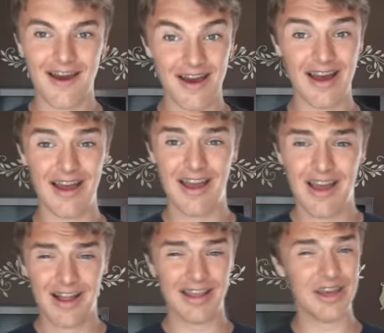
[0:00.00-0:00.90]
Uh,
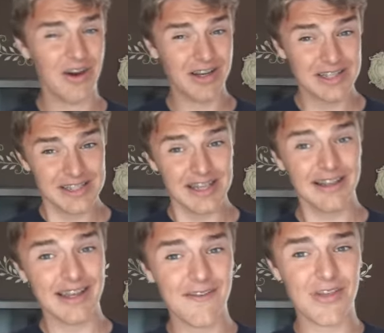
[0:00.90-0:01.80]
like
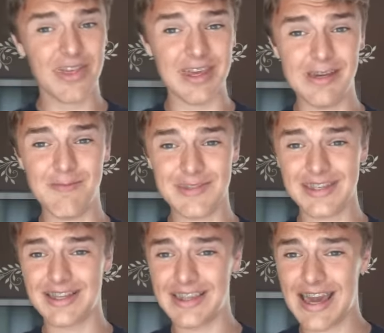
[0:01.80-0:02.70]
honestly leave
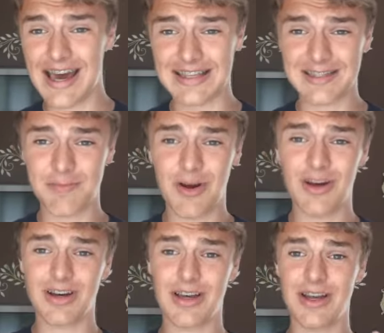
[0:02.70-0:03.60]
themes in the ask
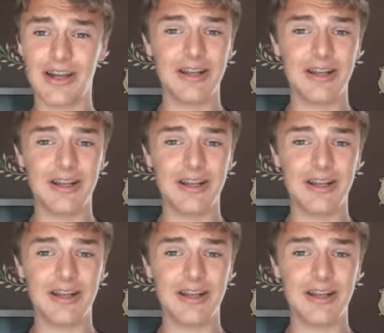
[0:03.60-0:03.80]
box and,